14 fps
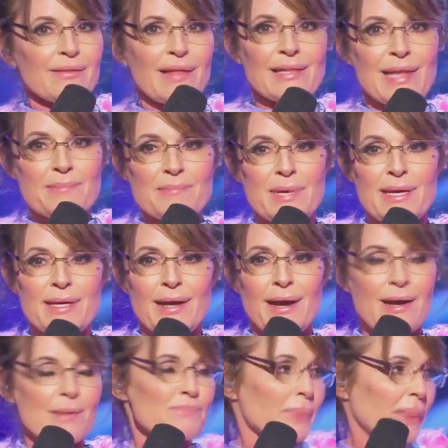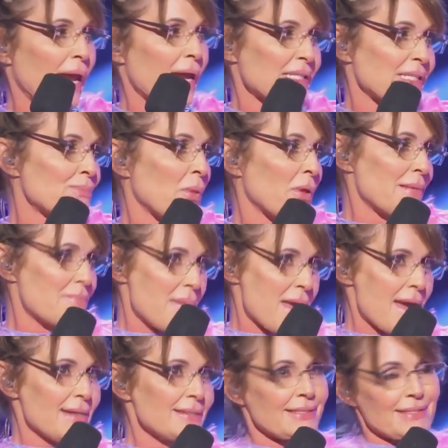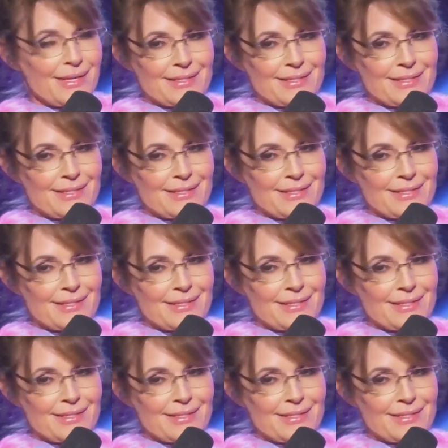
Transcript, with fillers: They let me um, exploit men. Did you